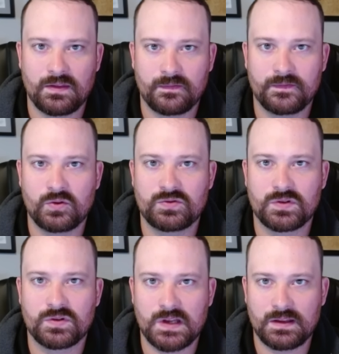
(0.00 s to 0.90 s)
the future
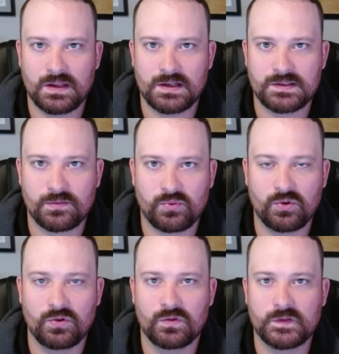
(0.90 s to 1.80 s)
state that is
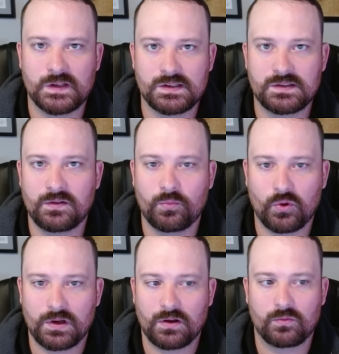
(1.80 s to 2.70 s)
approved is
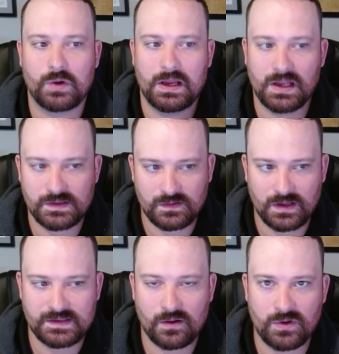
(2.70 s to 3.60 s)
2.0, right? And so
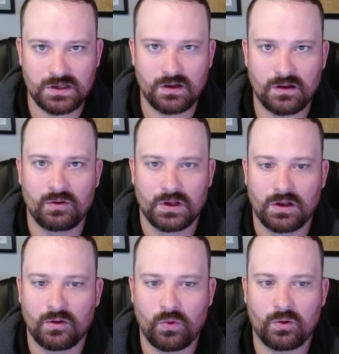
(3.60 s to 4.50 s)
that's how we know
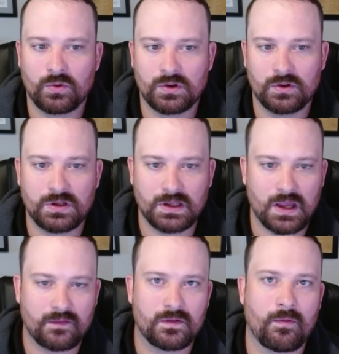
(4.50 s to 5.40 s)
what we're looking
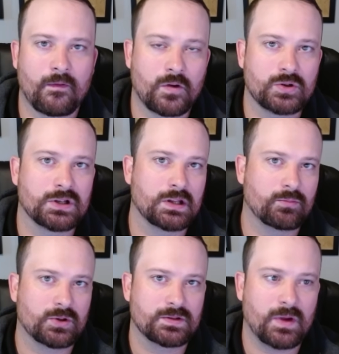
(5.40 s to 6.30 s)
at from a
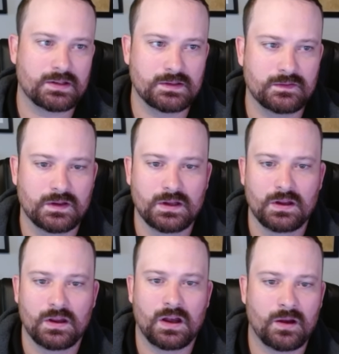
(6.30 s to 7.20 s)
versioning perspective
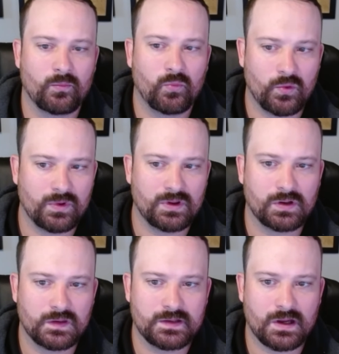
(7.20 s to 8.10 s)
when we
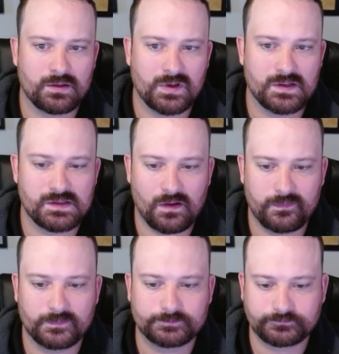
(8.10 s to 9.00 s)
look at the document itself.